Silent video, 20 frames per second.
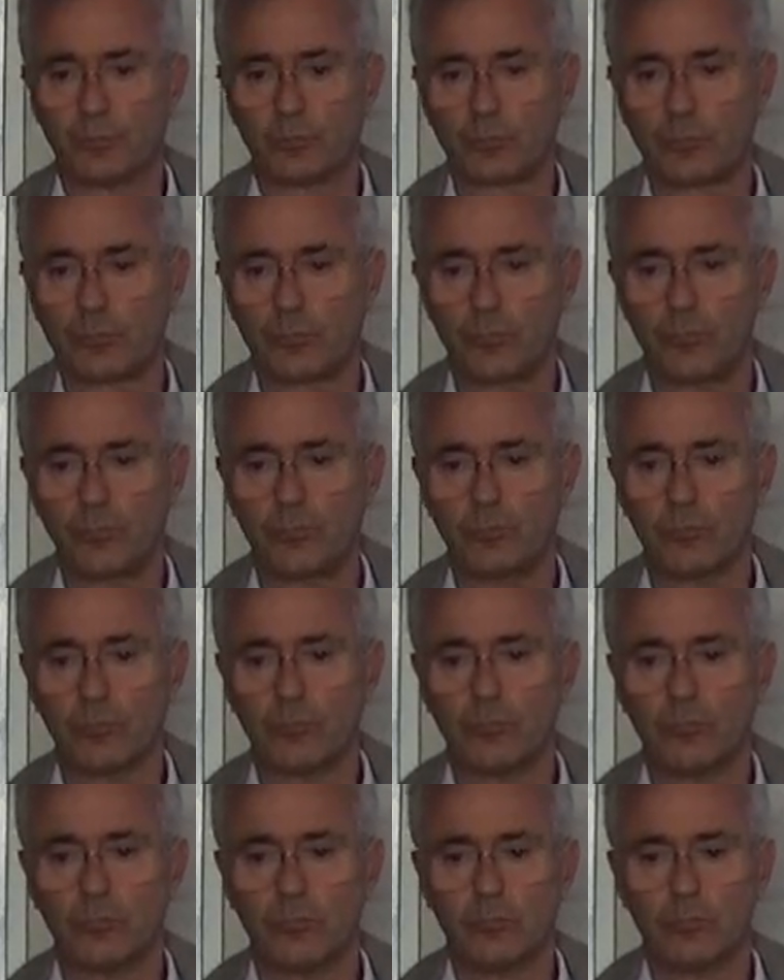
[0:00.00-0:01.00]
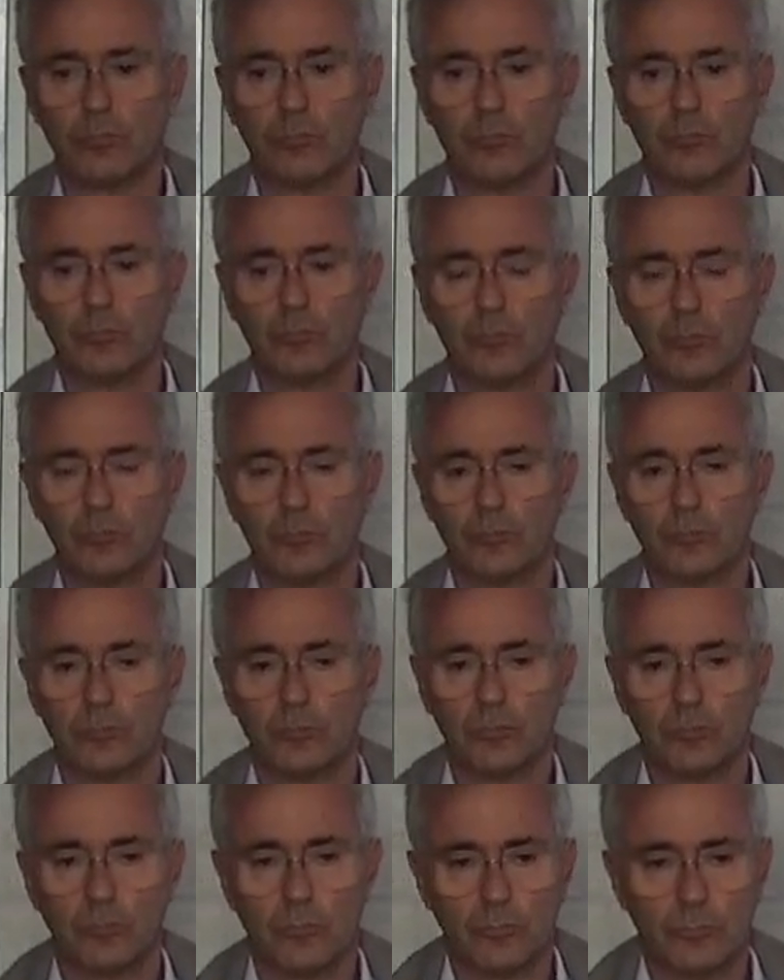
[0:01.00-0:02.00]

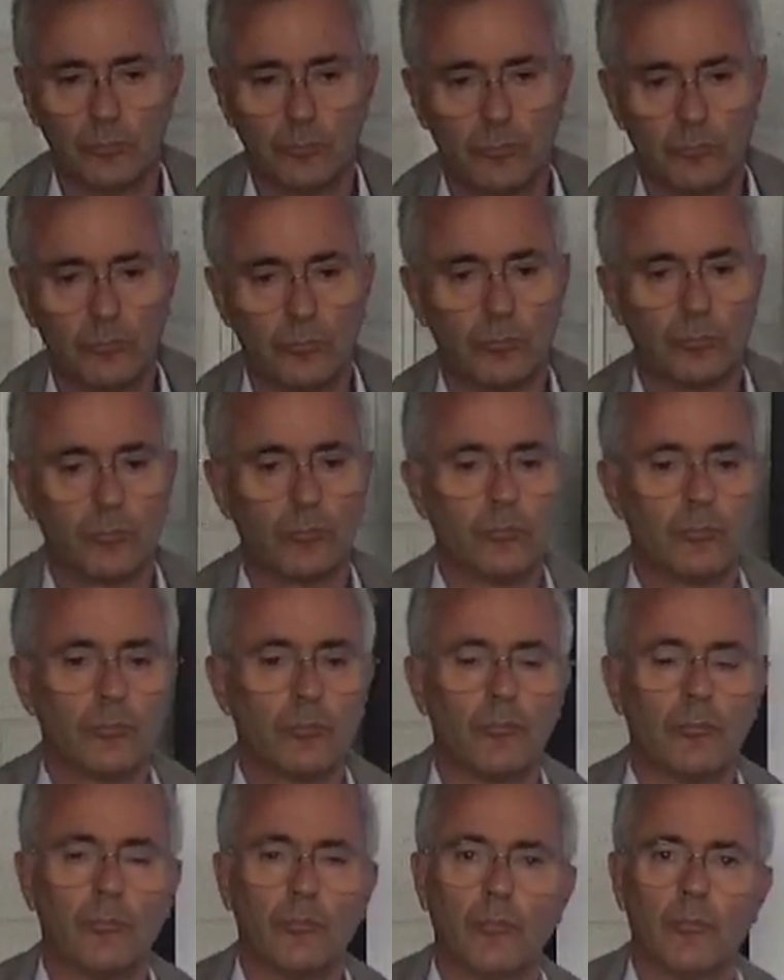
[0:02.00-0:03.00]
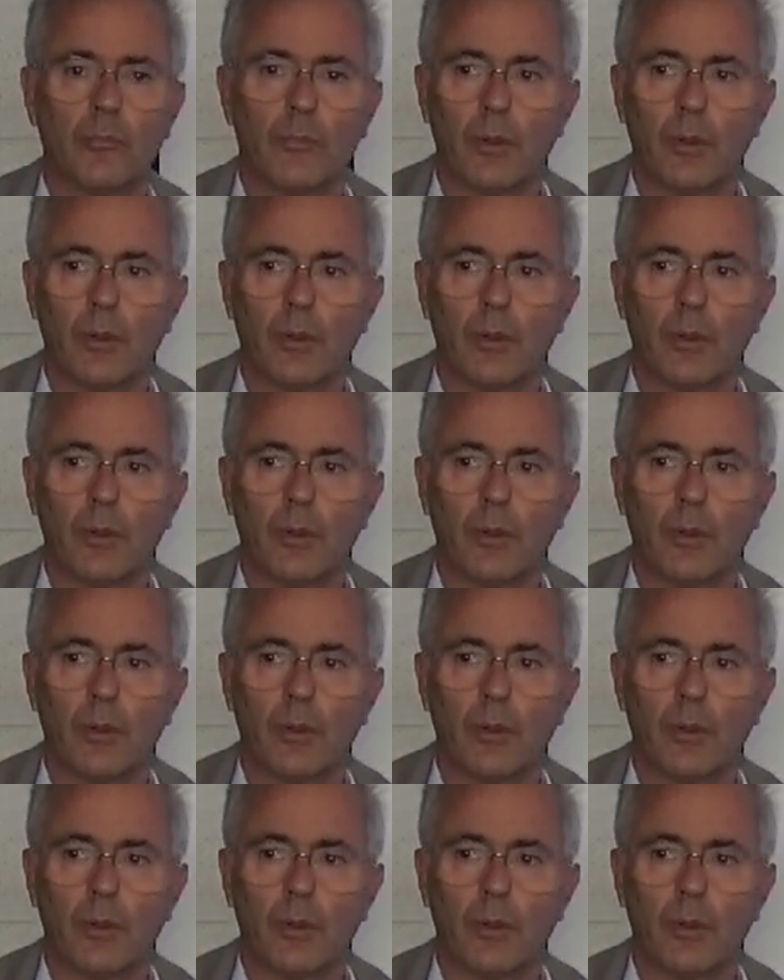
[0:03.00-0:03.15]
Nothing is said.